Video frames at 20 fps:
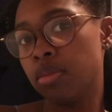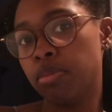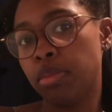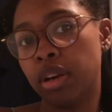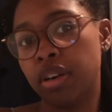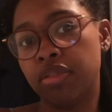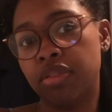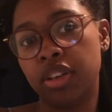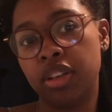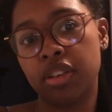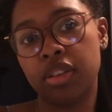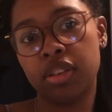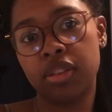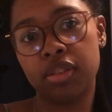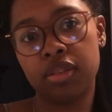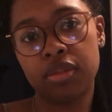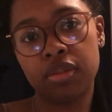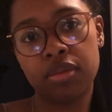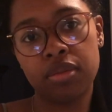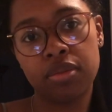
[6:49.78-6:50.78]
Perfect.
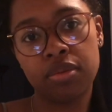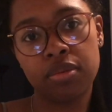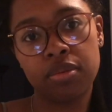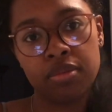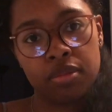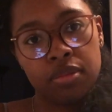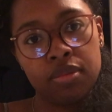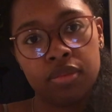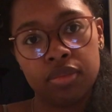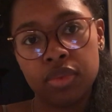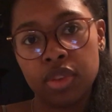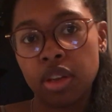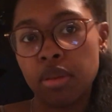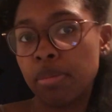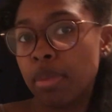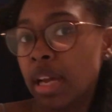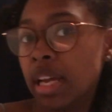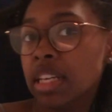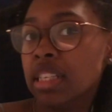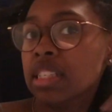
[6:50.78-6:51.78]

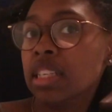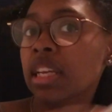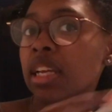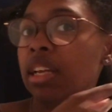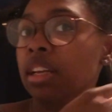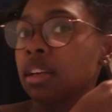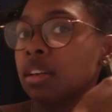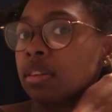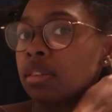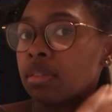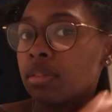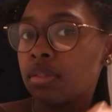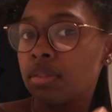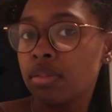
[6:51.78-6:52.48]
Amazing.